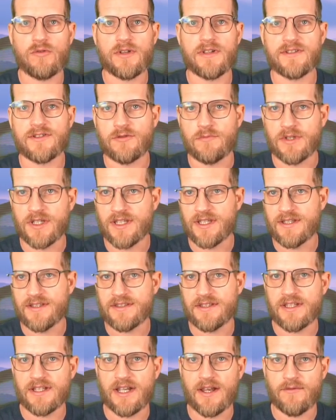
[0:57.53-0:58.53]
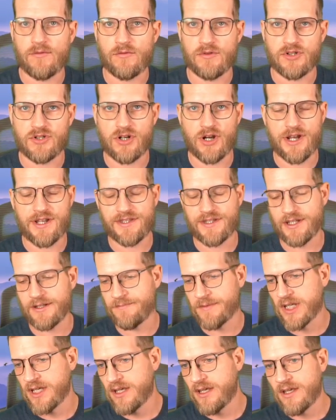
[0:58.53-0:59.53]
because it'll be easy and everyone trades
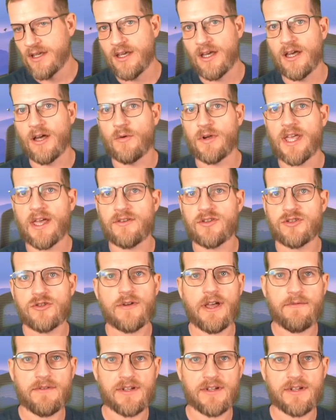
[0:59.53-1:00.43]
it. Do have a